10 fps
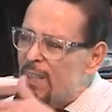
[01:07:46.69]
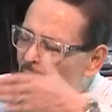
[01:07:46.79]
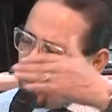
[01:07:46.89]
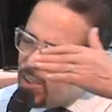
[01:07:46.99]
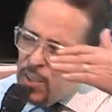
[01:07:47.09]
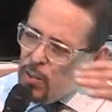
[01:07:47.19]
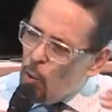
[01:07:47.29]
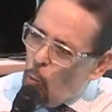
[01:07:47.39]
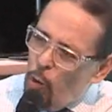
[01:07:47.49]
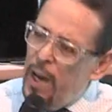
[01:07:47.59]
that is in
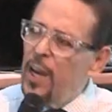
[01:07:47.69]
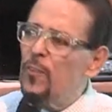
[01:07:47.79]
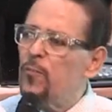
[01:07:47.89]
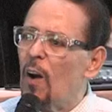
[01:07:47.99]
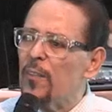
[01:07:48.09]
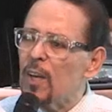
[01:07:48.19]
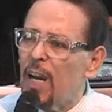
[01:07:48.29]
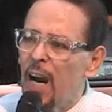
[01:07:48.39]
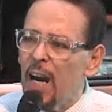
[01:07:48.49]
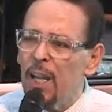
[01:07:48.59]
the way, Father
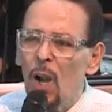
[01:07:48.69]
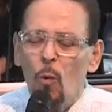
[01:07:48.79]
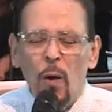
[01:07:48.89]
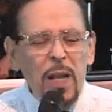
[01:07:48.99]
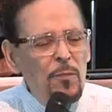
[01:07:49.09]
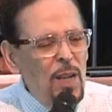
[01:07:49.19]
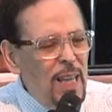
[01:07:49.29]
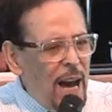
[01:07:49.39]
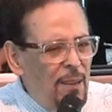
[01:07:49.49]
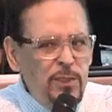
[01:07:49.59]
God, whatever
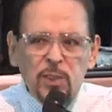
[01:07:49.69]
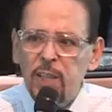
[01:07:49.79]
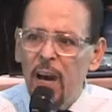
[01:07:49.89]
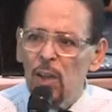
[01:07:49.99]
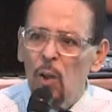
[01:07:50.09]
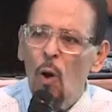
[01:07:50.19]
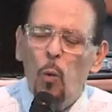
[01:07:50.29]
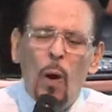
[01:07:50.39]
lifestyle,